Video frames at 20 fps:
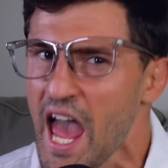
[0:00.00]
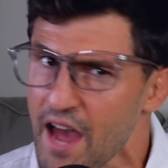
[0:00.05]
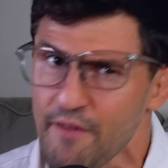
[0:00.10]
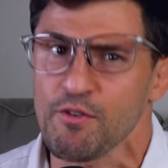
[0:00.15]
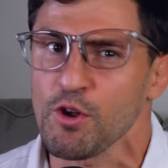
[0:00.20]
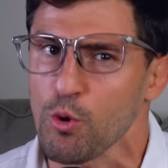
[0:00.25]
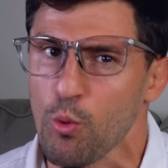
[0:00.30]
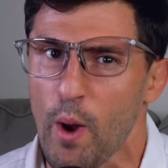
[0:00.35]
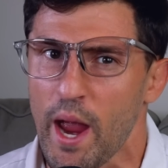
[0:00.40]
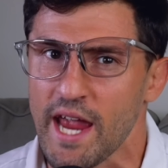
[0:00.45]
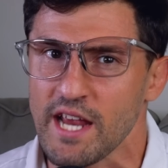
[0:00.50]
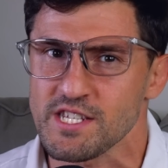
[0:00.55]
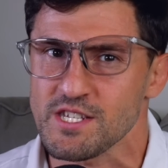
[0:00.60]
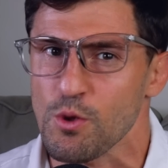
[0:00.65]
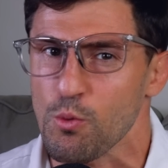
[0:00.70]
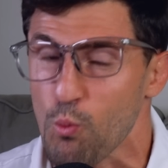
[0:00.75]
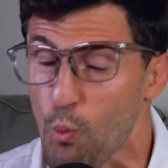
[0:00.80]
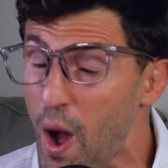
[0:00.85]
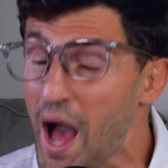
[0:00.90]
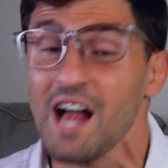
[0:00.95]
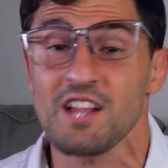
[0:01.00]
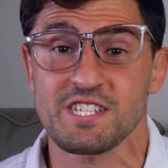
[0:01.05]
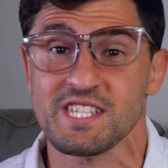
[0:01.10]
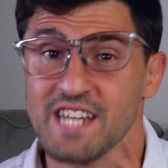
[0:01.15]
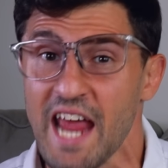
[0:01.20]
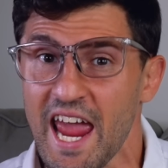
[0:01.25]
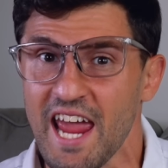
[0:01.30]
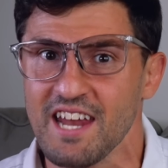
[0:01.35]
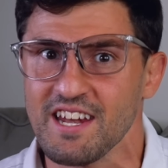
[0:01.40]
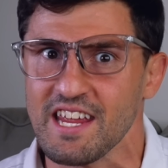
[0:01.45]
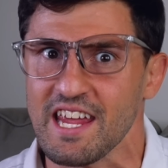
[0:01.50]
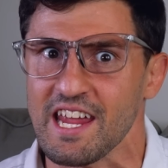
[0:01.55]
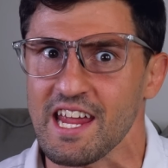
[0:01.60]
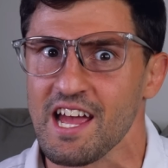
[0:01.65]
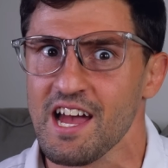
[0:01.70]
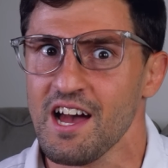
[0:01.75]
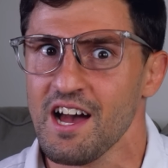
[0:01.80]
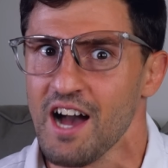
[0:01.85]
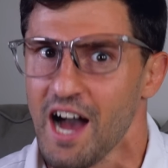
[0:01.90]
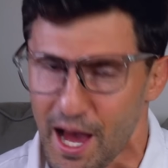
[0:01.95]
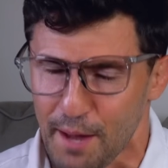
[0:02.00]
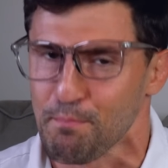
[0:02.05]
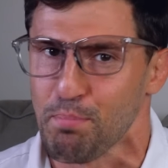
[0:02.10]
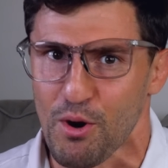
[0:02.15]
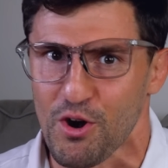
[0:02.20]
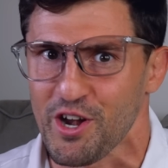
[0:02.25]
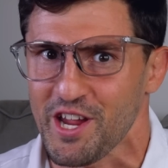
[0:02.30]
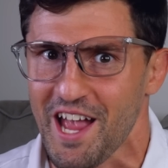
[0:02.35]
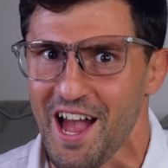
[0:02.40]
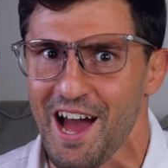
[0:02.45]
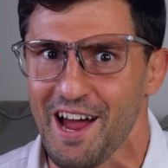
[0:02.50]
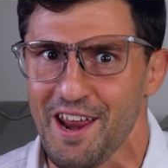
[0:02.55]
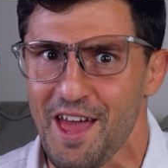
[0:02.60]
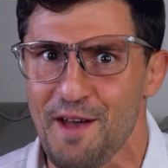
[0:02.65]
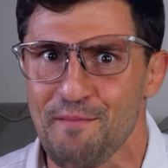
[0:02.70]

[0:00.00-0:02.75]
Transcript: heavier weights while standing on burning hot